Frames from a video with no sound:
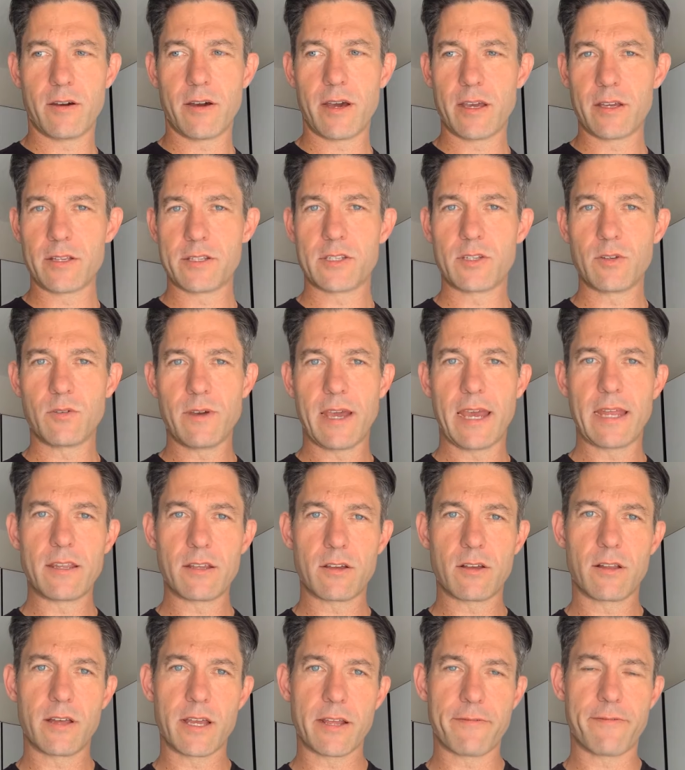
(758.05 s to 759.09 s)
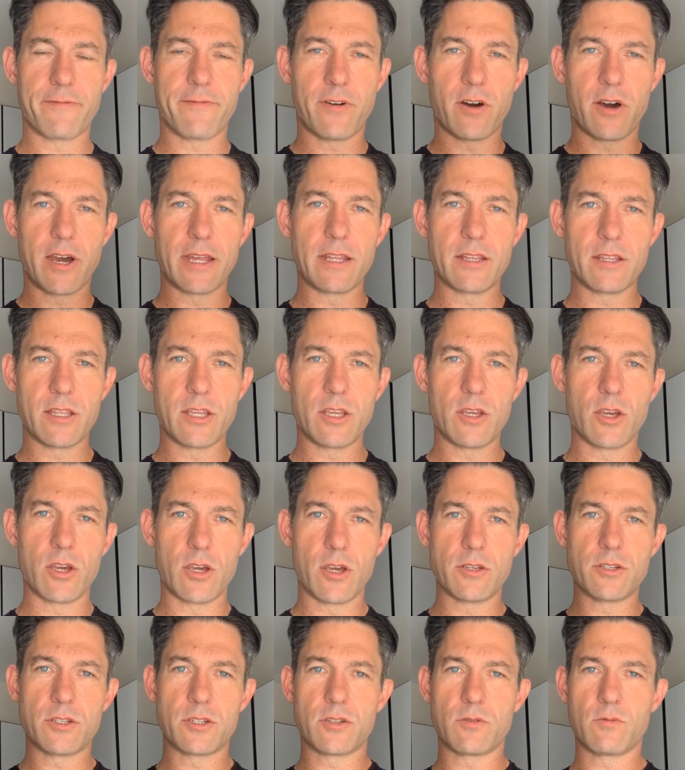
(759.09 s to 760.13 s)
I still had to fight the
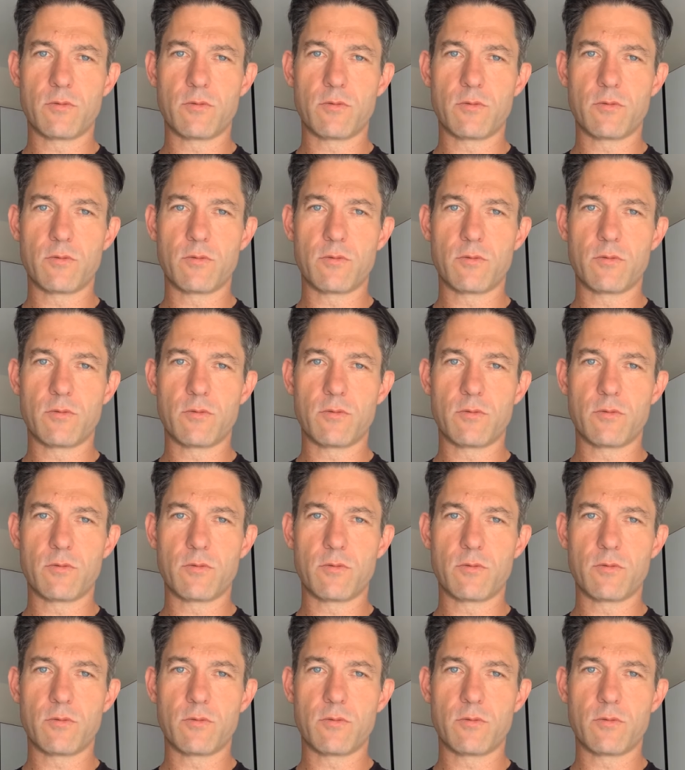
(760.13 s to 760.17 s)
urge